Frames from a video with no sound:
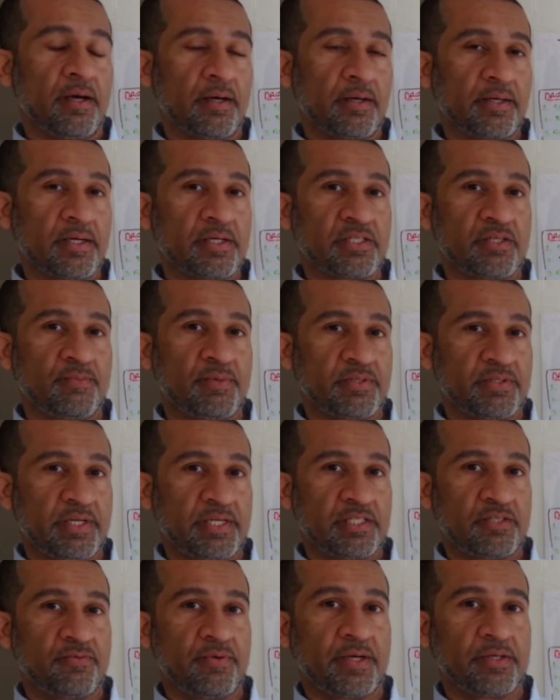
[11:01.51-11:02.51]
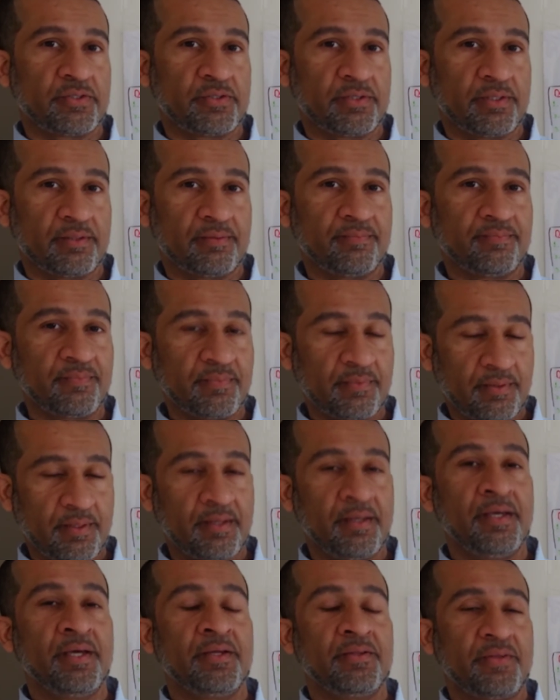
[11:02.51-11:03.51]
customer satisfaction.
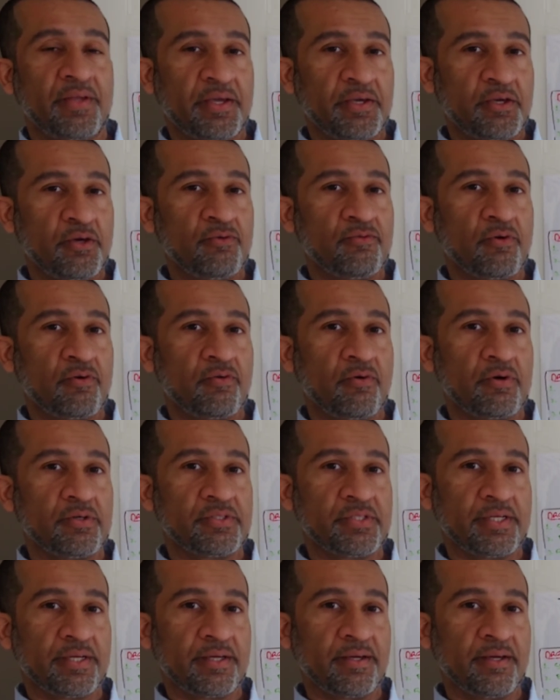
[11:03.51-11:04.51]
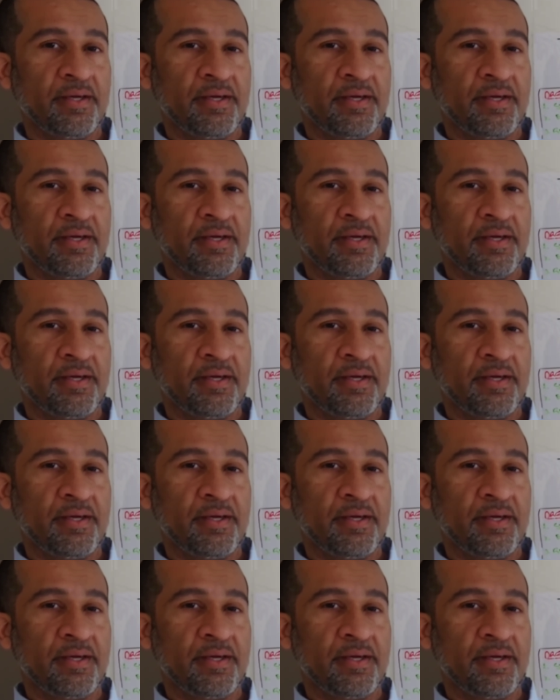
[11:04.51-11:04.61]
Thank you for watching,